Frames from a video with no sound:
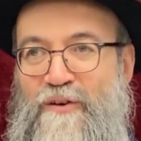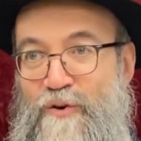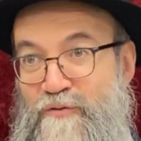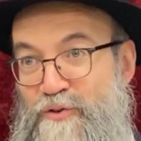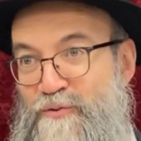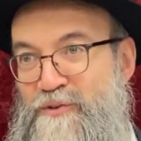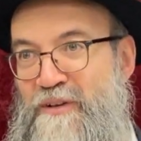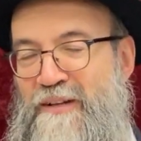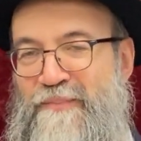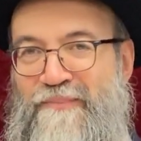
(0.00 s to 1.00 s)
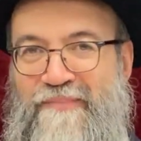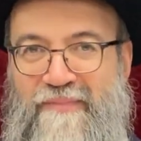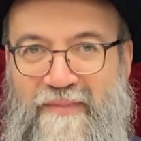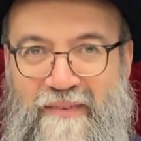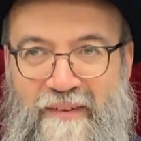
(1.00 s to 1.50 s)
of Jerusalem,
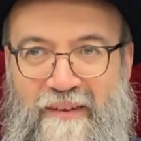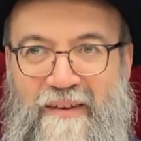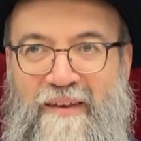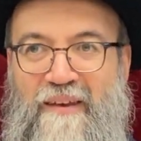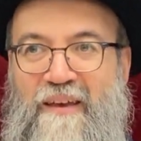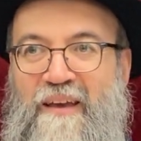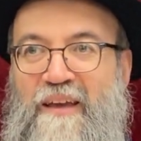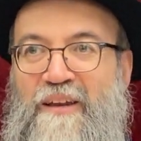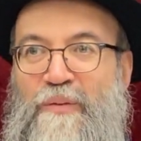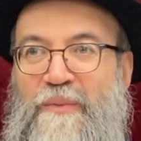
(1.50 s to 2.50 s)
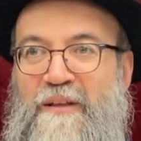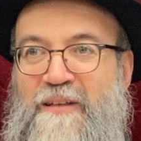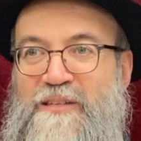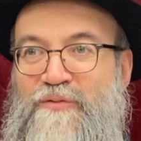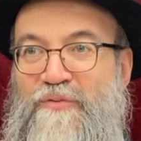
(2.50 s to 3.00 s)
and he met
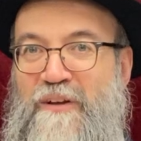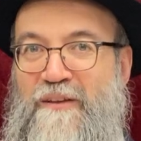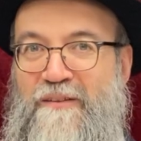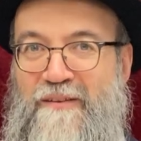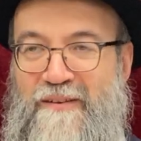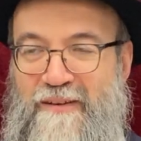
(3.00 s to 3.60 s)
his friend.